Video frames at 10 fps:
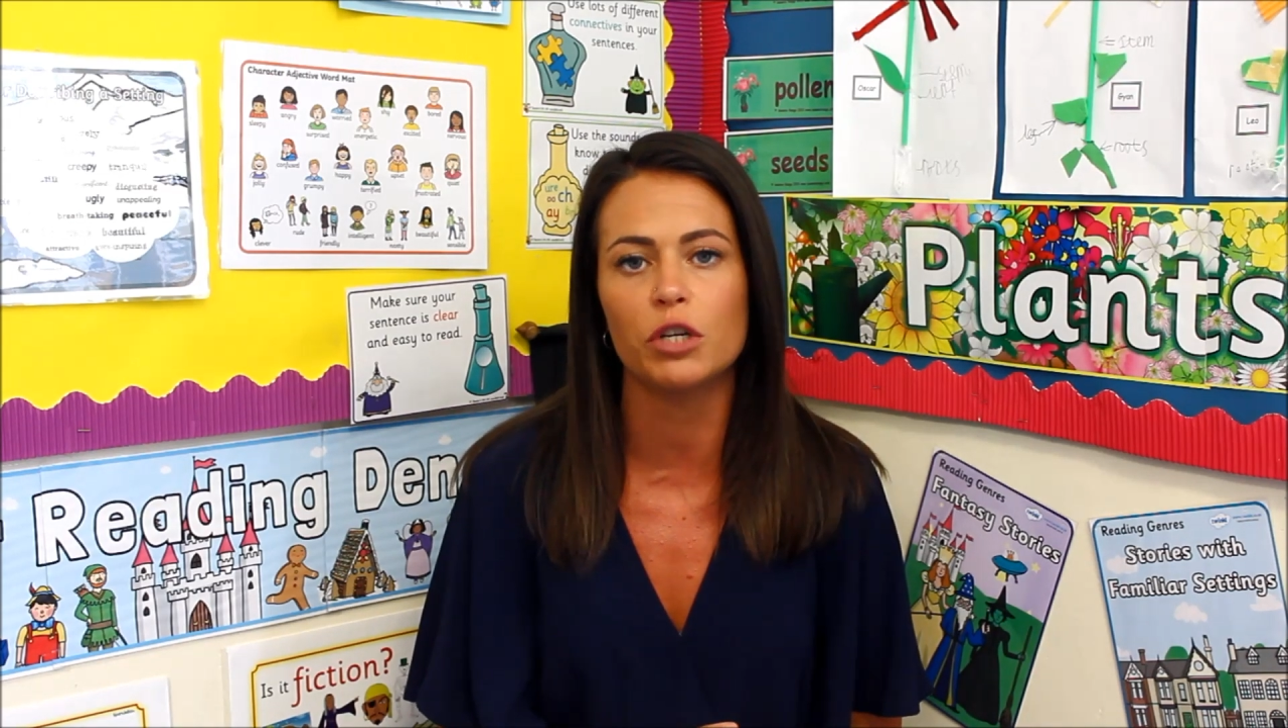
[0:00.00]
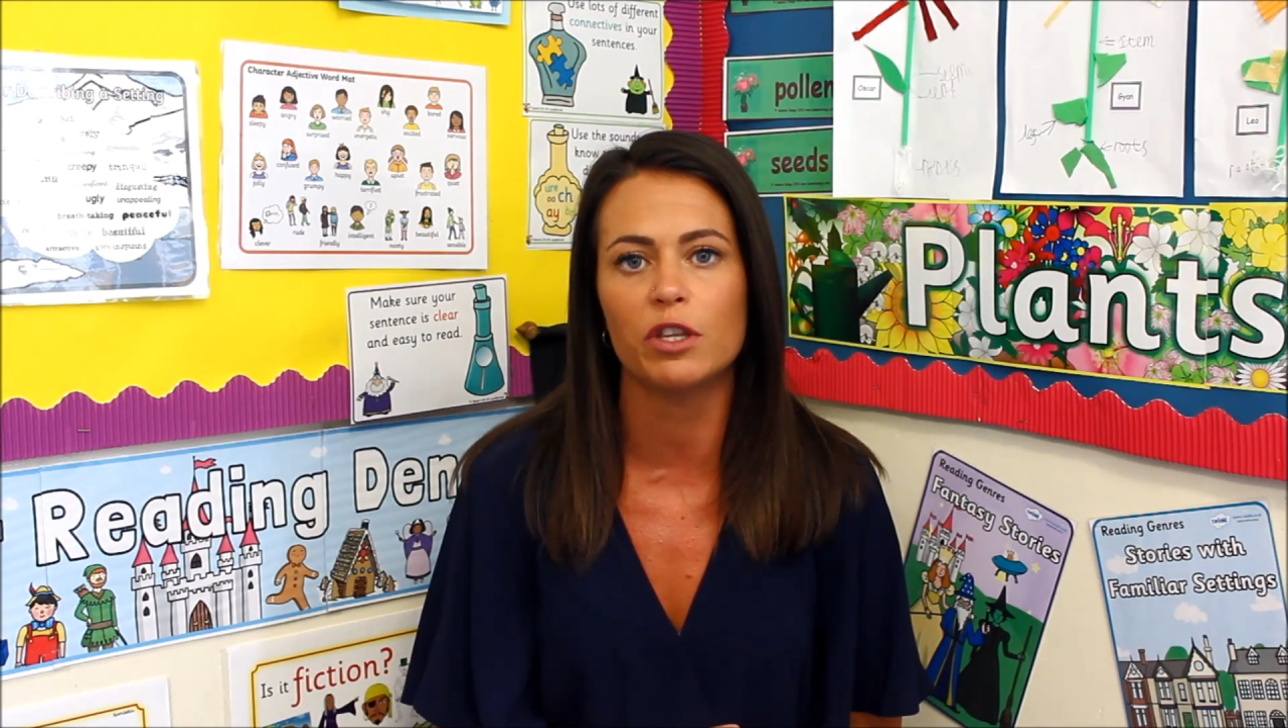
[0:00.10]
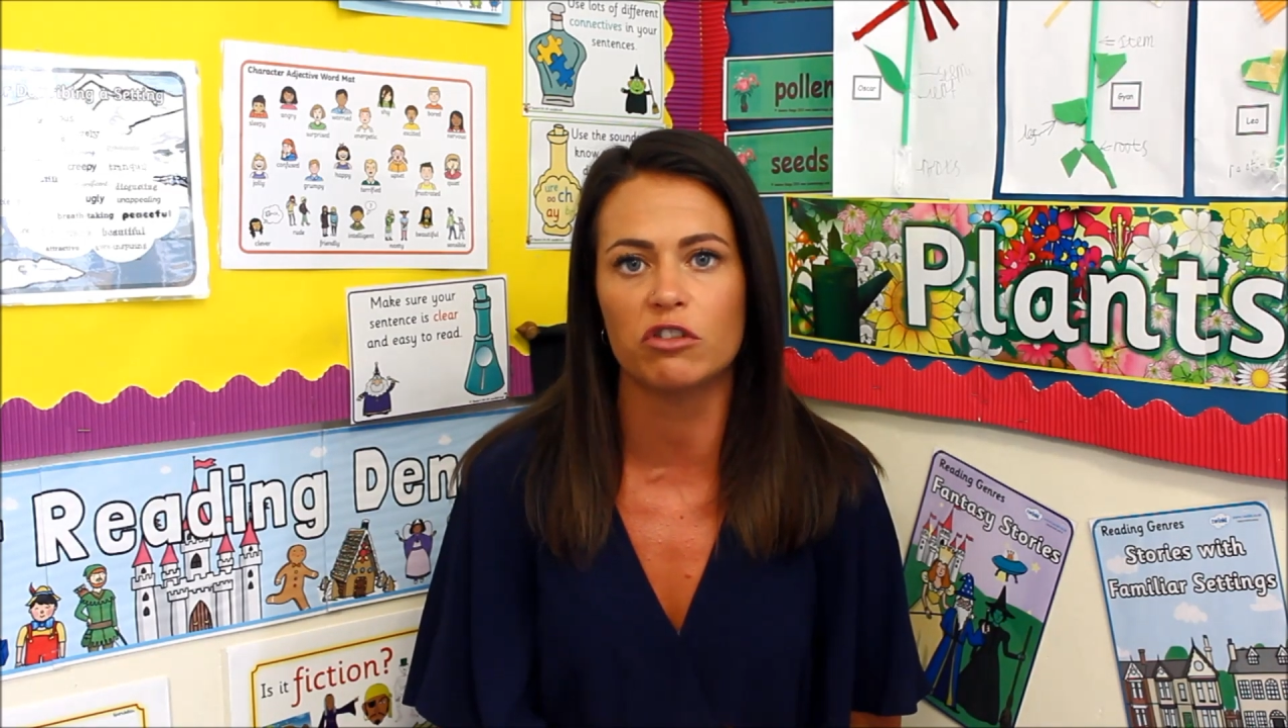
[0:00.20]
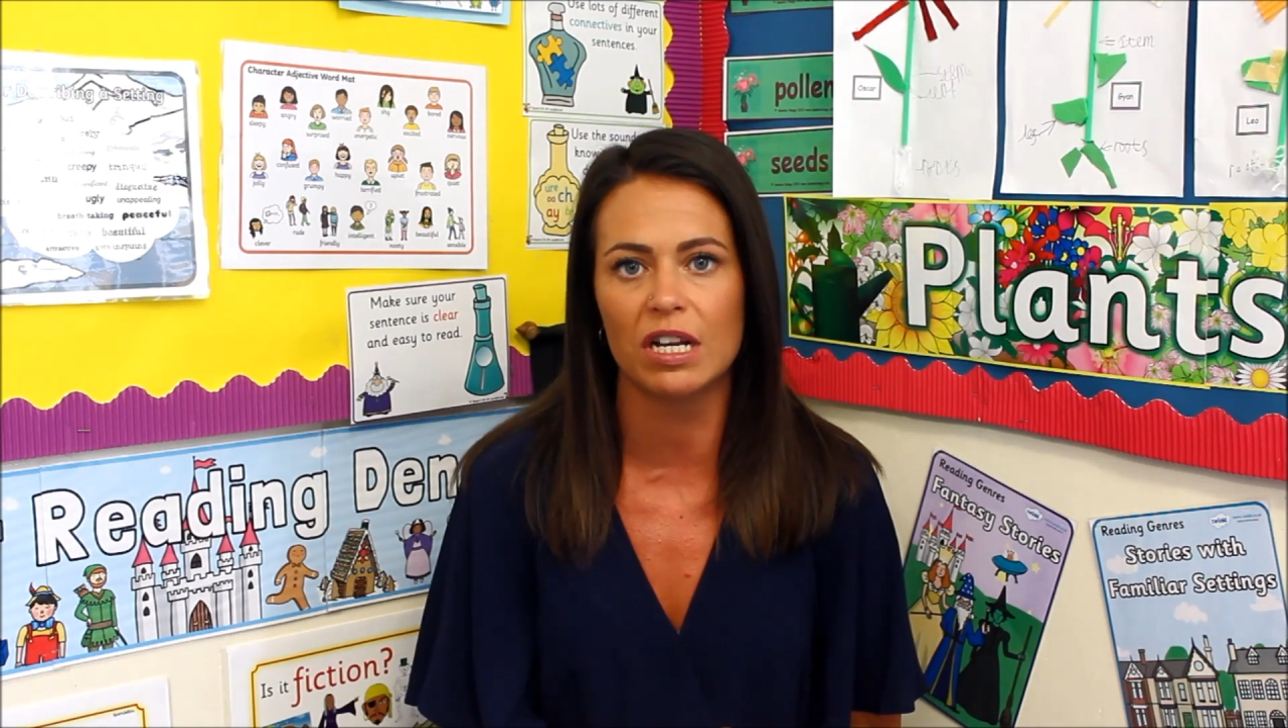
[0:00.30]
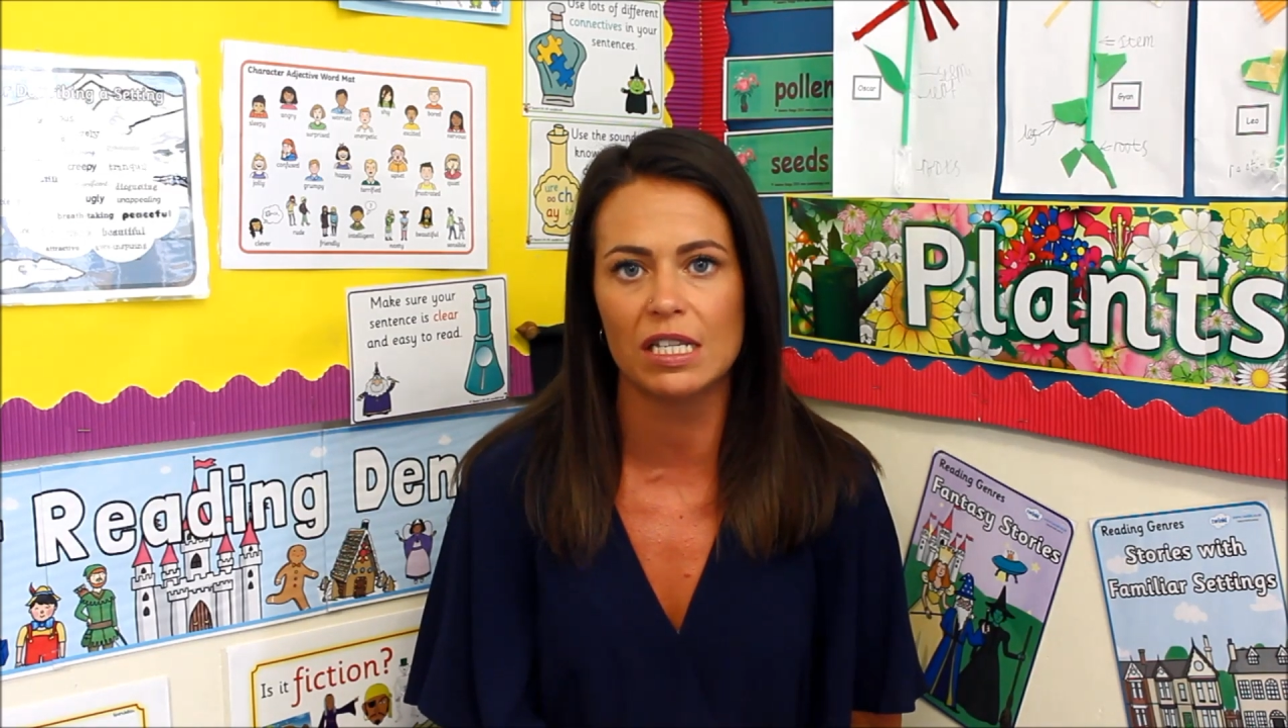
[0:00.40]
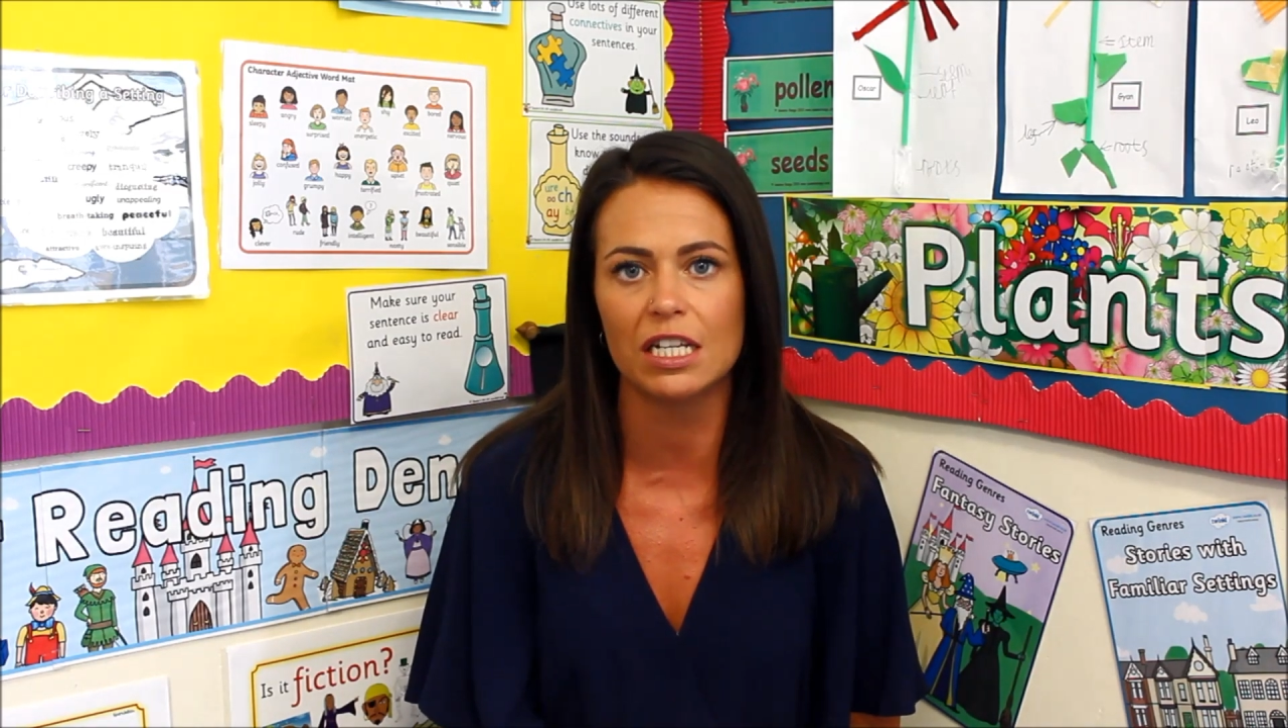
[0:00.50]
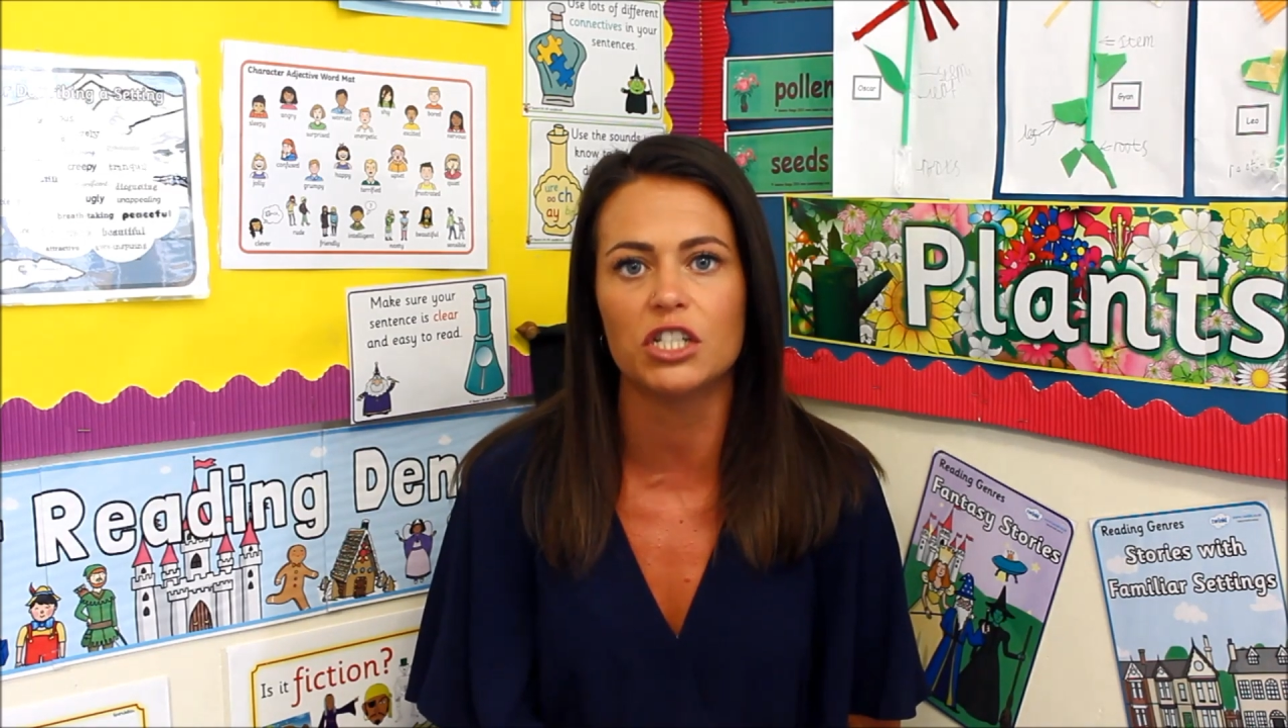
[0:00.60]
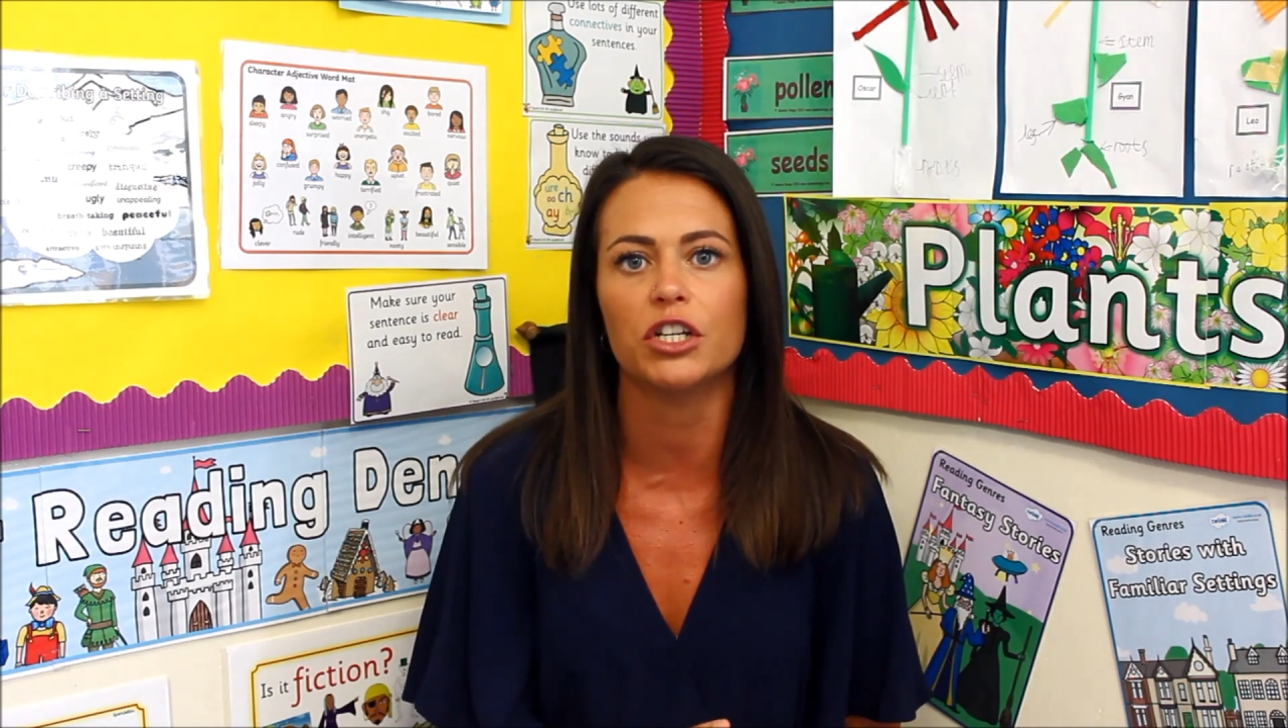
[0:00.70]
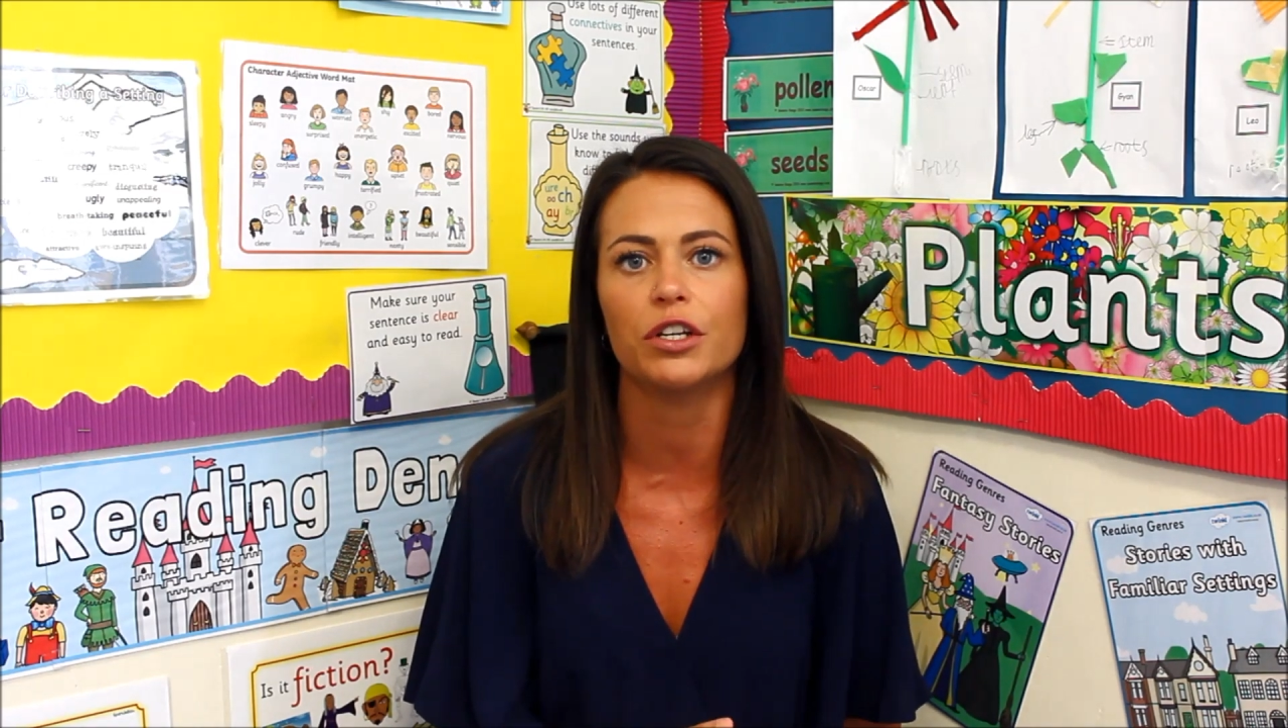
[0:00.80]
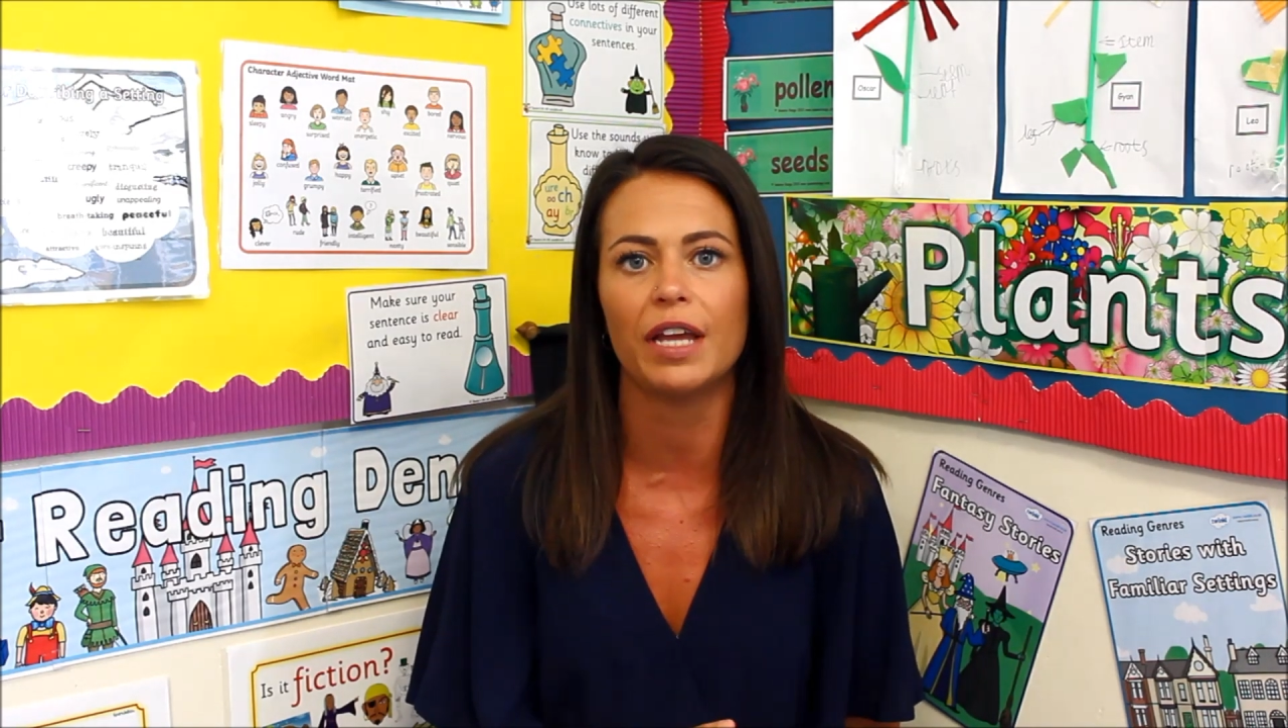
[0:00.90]
do with
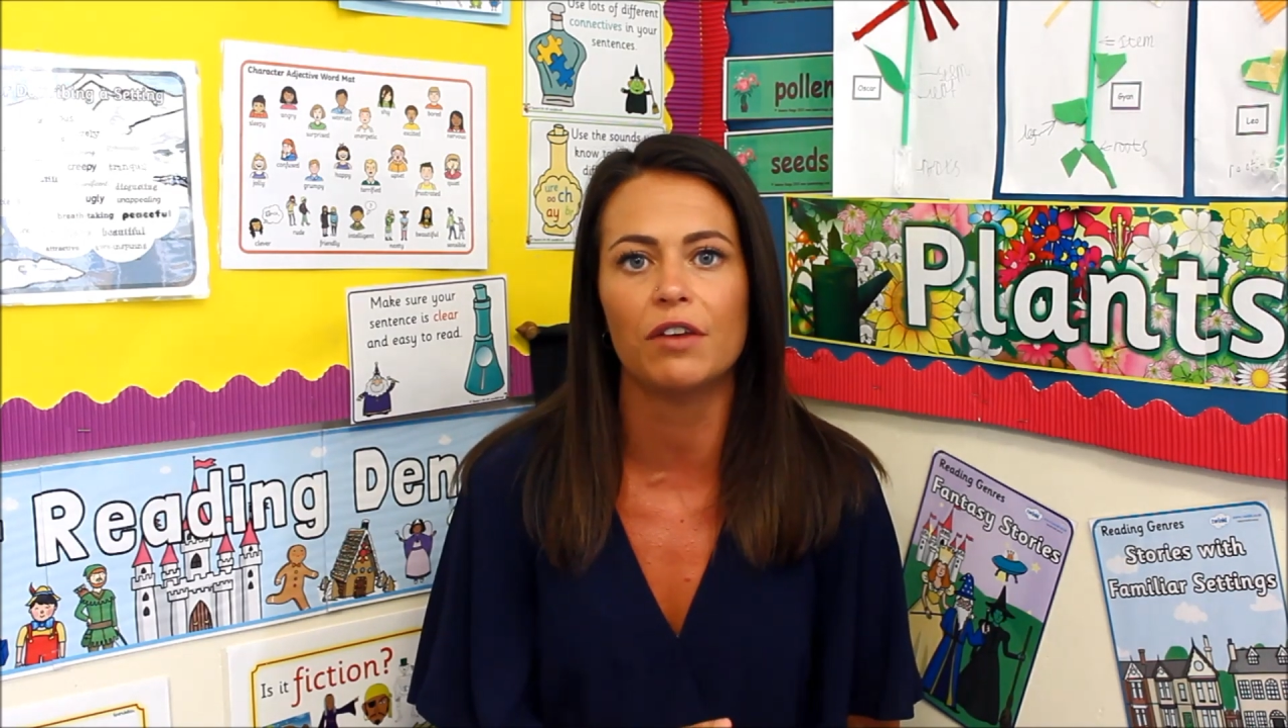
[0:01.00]
transition